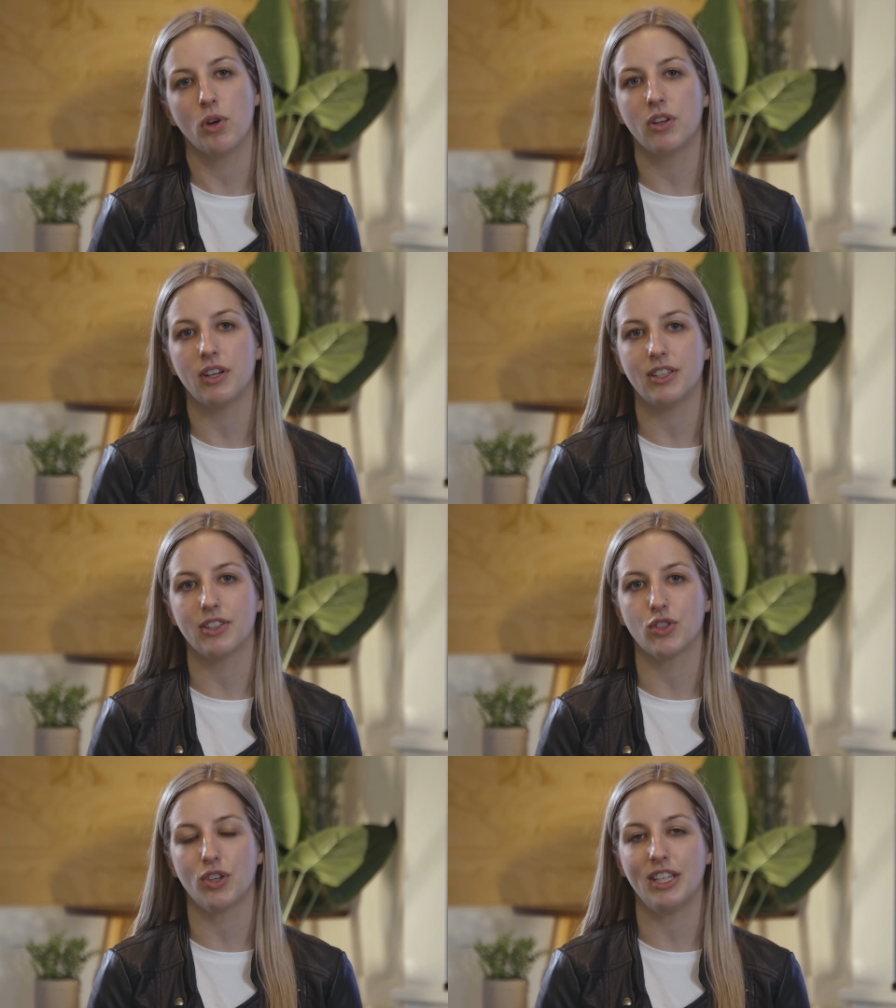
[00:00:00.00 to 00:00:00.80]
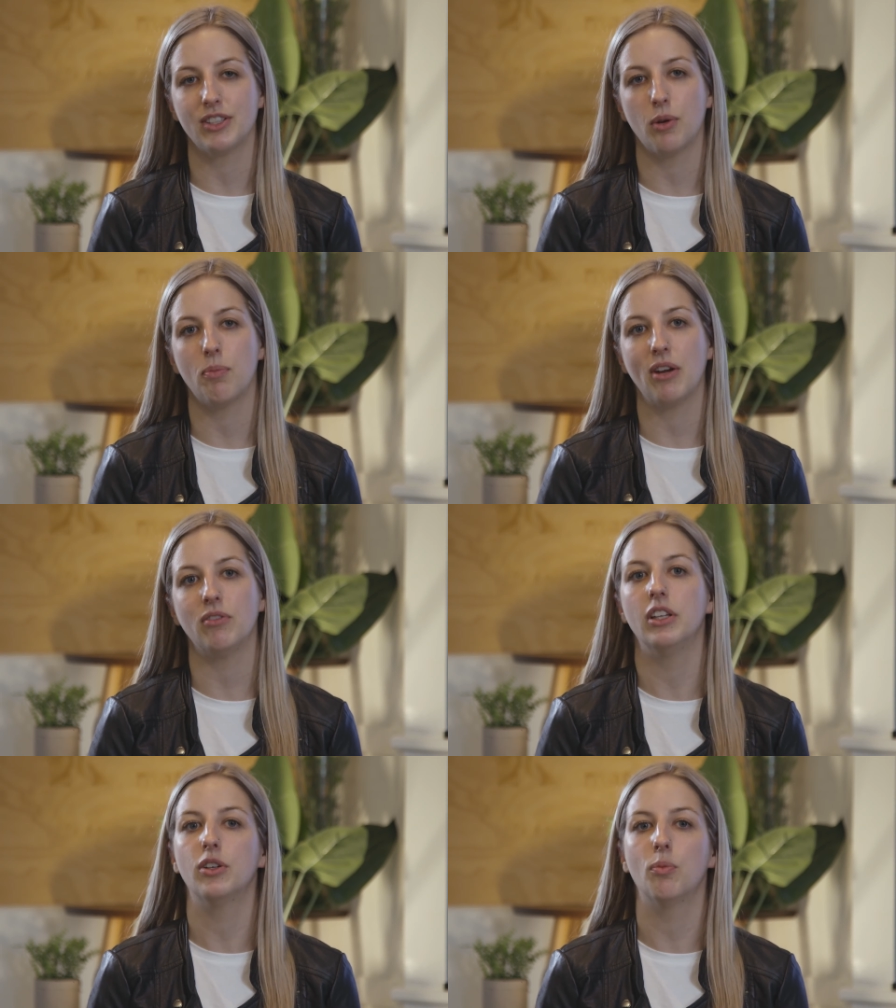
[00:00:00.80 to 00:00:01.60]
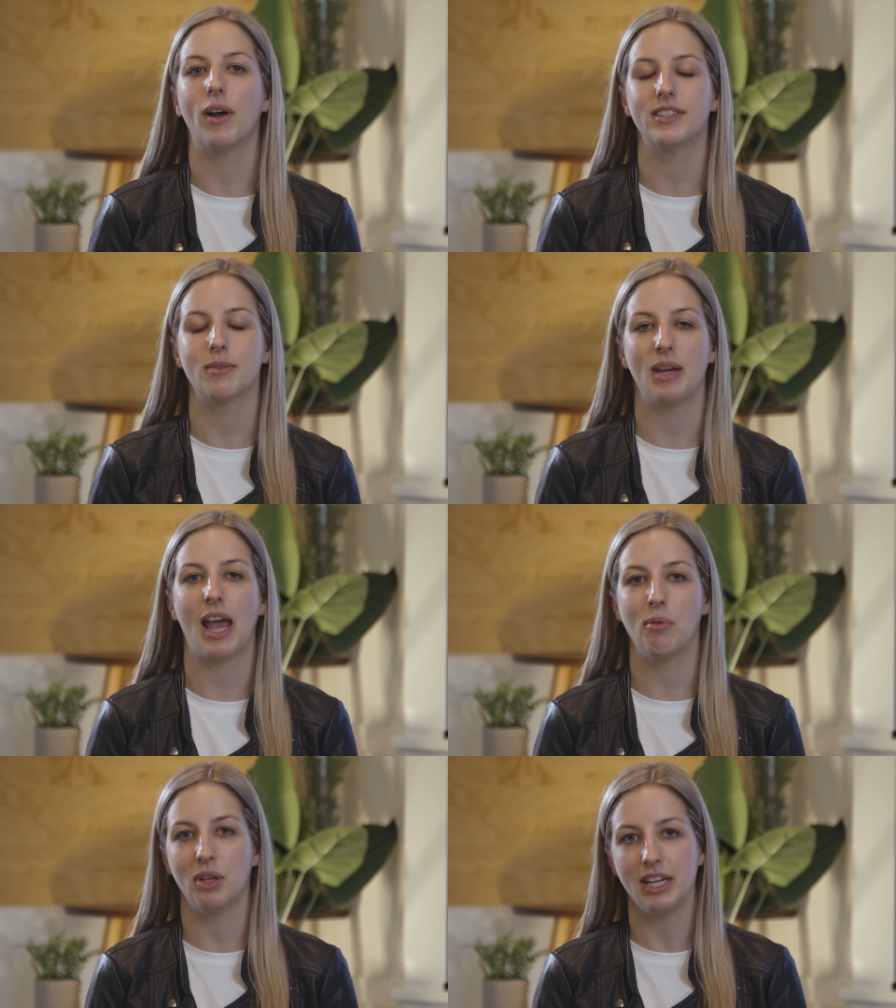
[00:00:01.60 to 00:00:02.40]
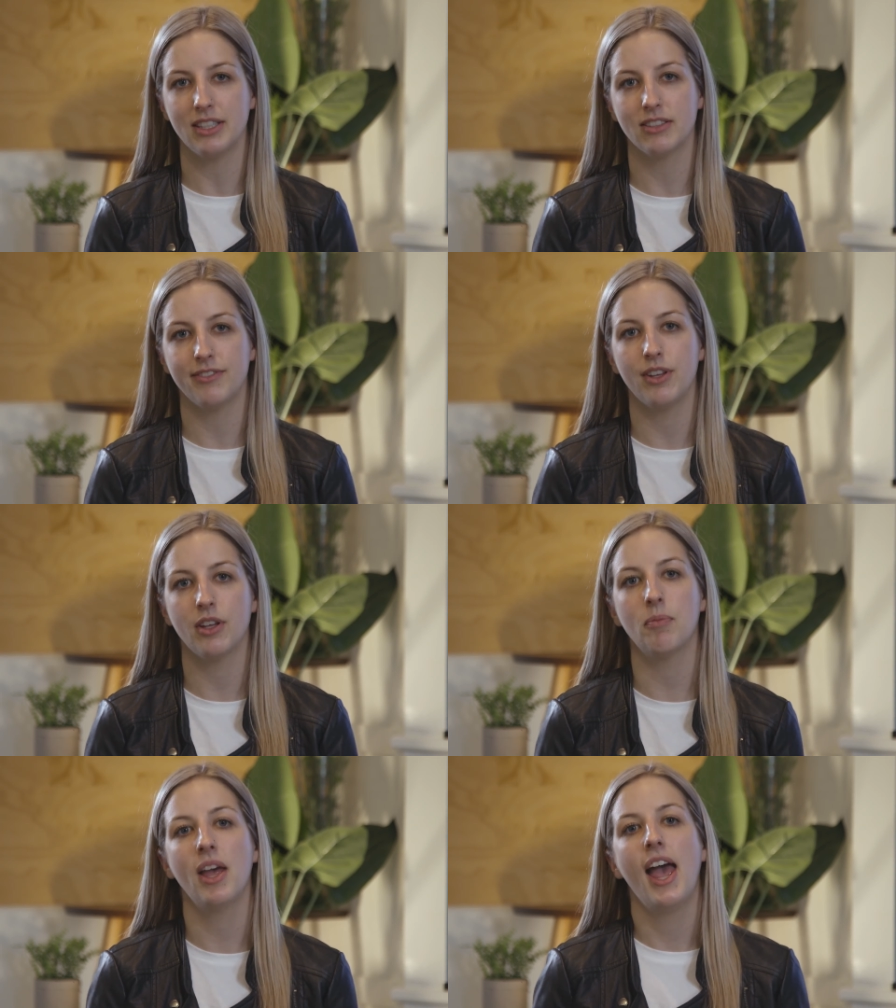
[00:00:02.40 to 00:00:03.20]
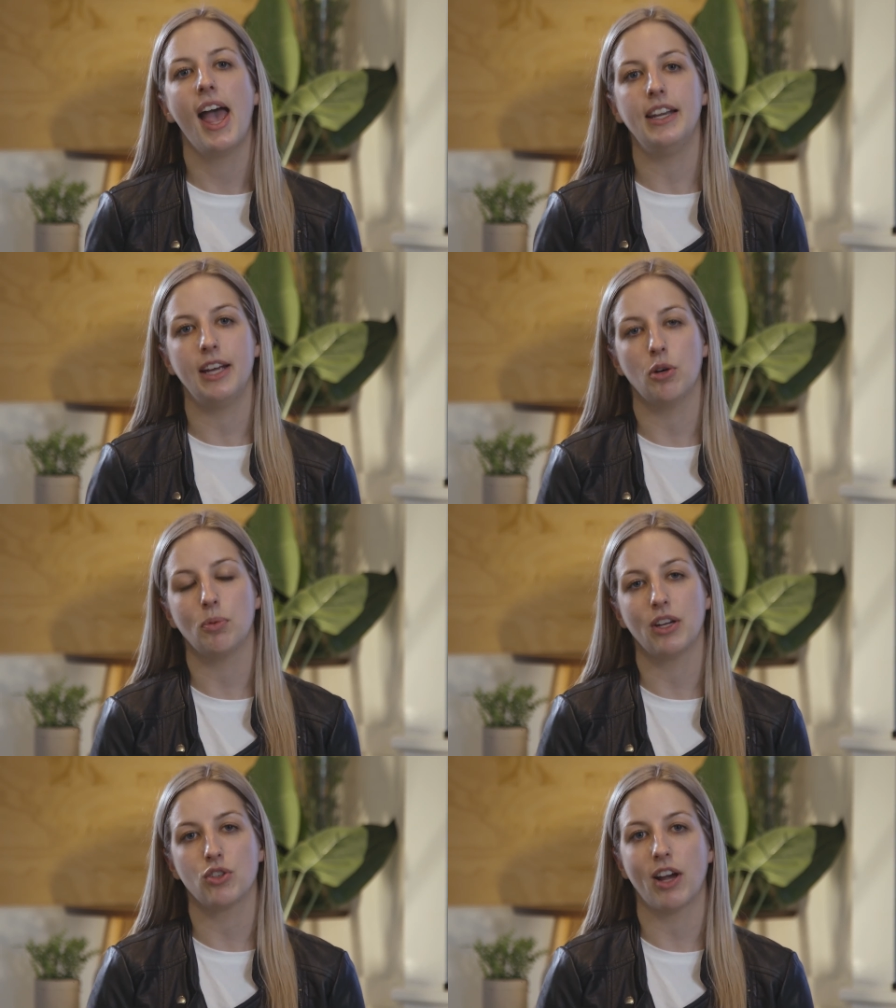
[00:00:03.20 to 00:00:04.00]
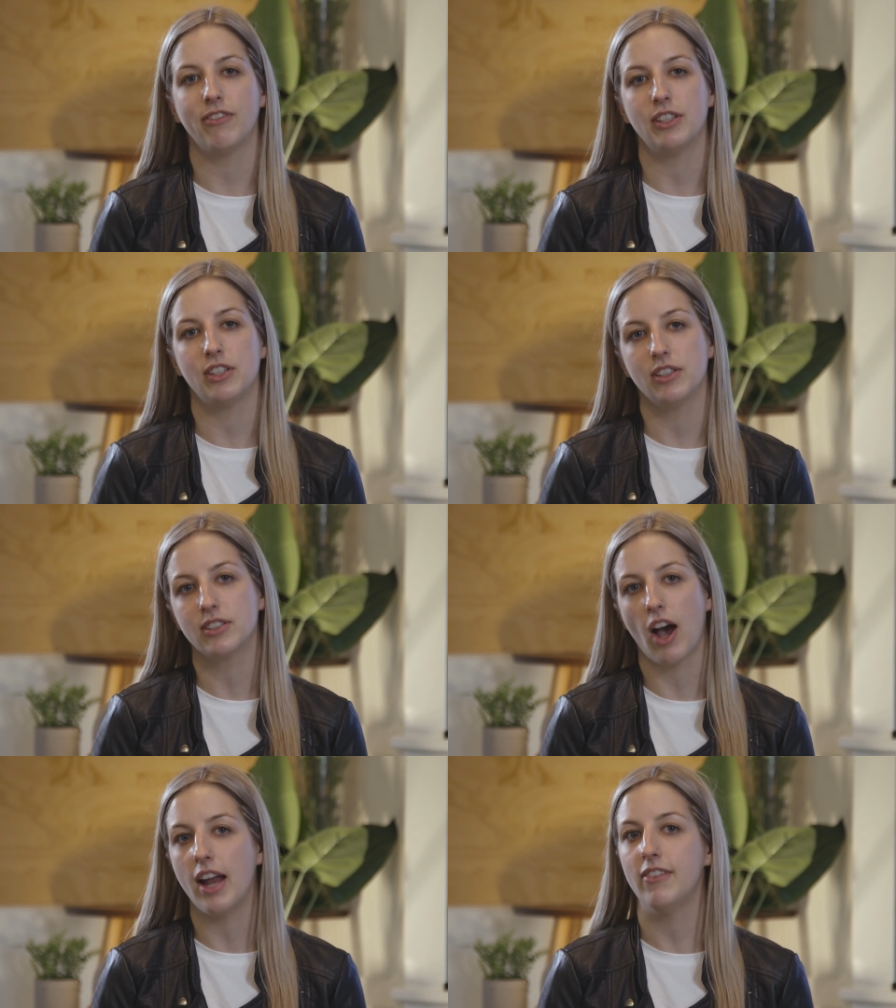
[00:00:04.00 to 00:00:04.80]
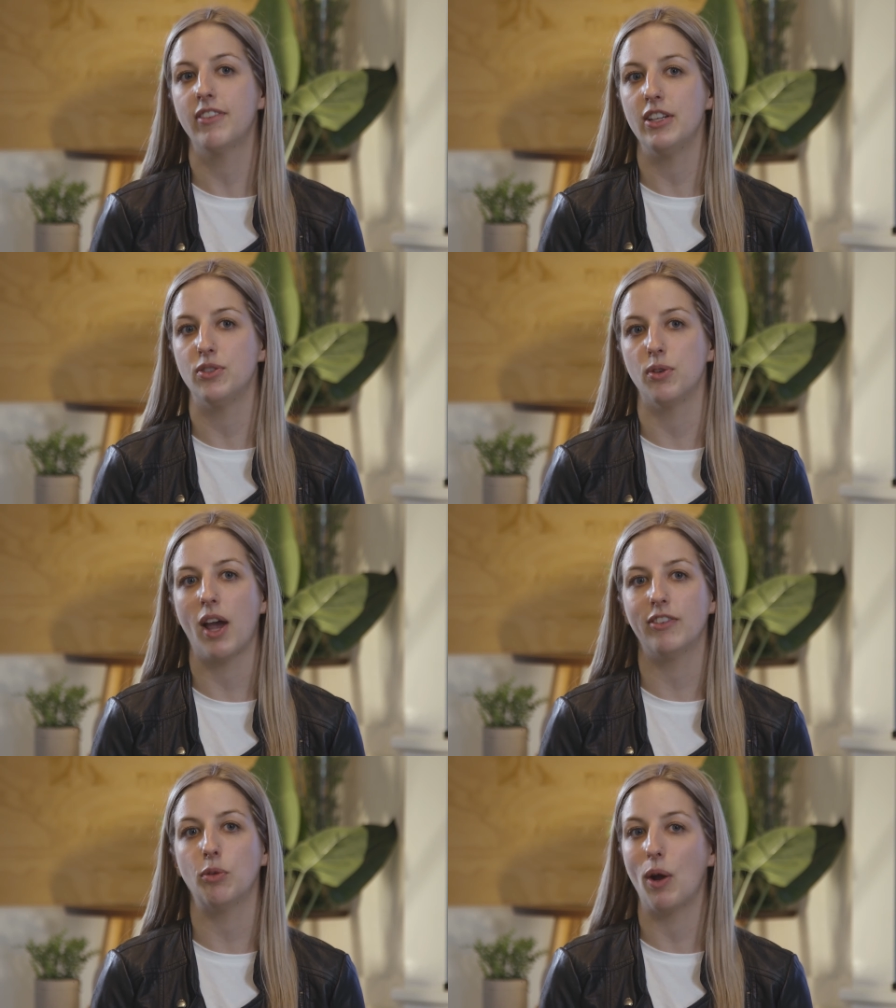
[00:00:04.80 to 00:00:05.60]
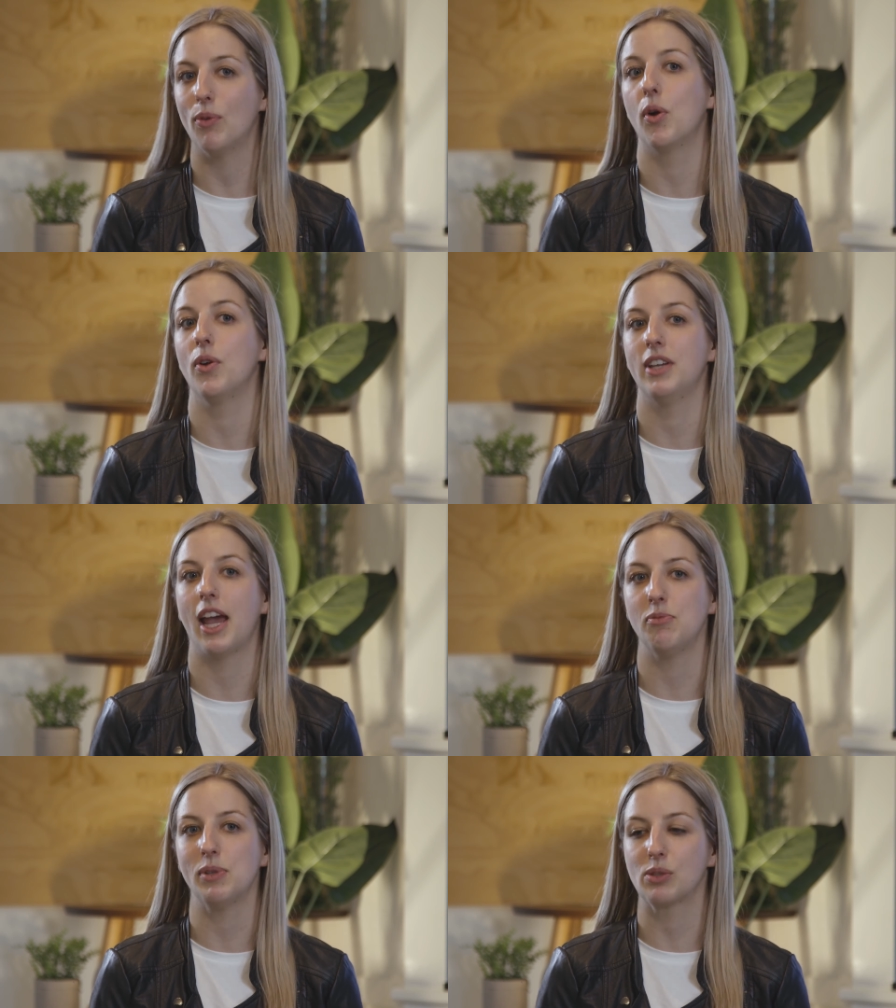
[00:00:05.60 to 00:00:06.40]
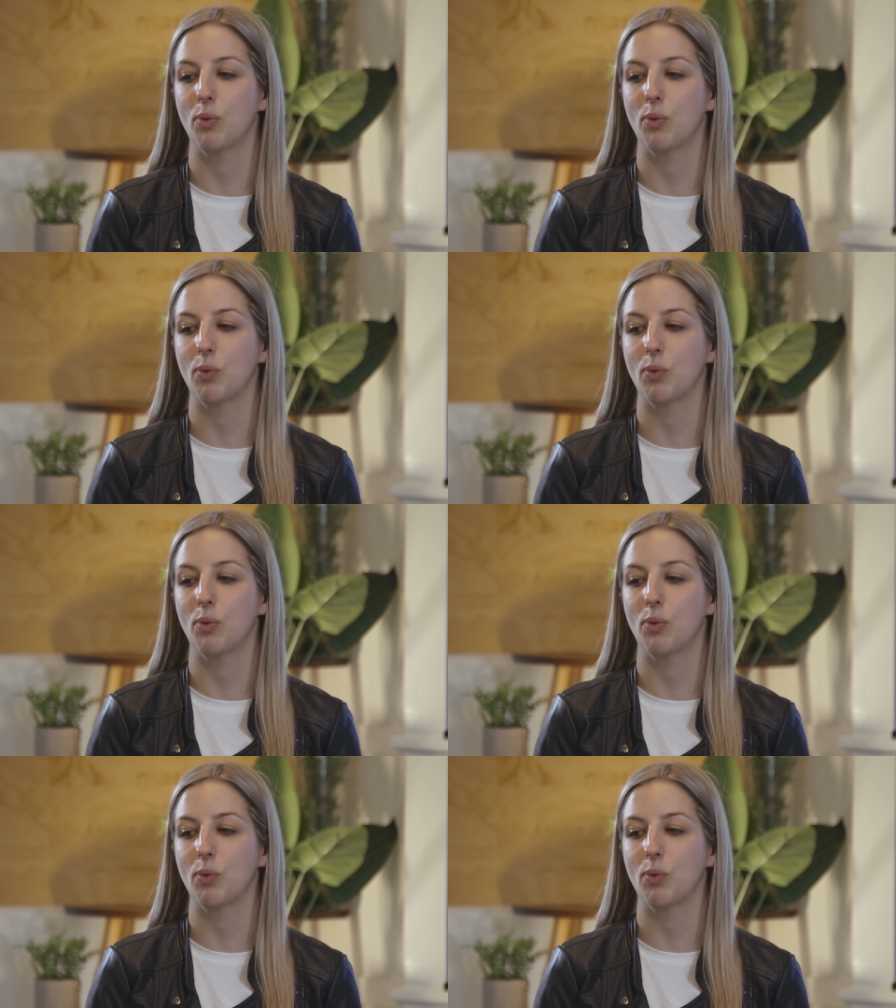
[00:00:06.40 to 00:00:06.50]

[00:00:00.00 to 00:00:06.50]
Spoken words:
your industry. So it'd be a really good one to be able to interview them and help get traffic to your site if they do have a well-known name as